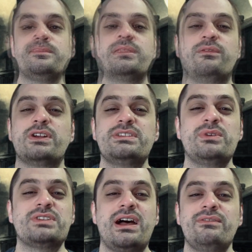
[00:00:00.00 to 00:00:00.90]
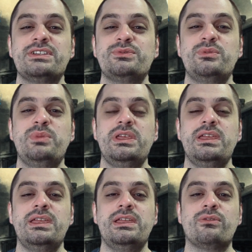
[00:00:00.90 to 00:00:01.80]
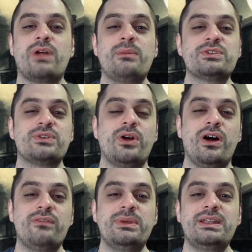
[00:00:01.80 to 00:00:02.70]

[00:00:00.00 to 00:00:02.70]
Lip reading: The first and most obvious would be Ramos or Hoffman.